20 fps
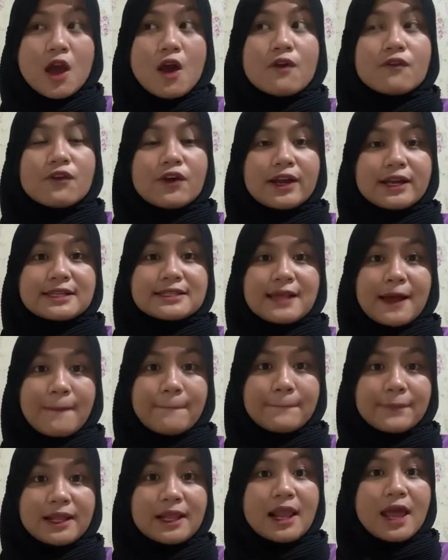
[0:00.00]
For
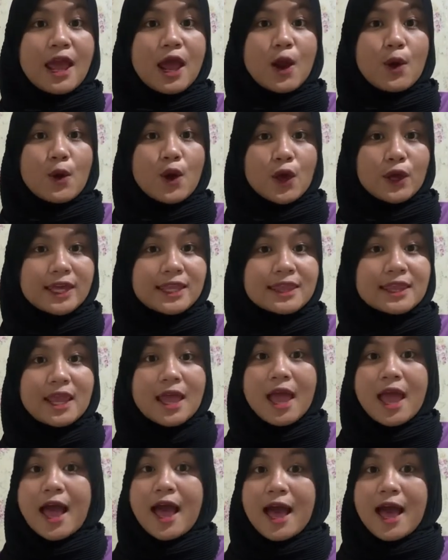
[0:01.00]
example, heroin,